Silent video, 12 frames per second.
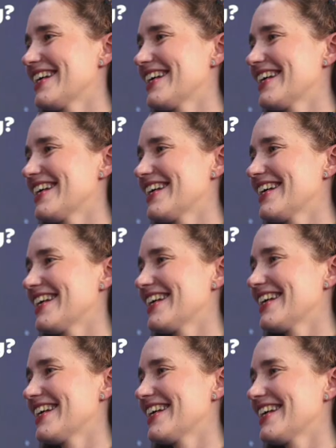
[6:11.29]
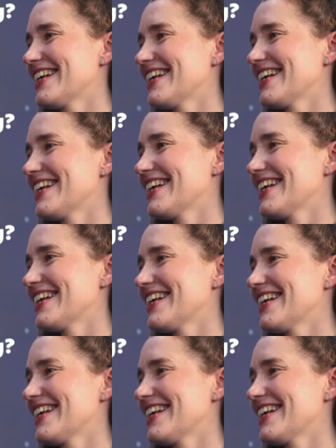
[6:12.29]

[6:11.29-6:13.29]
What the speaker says: [no speech]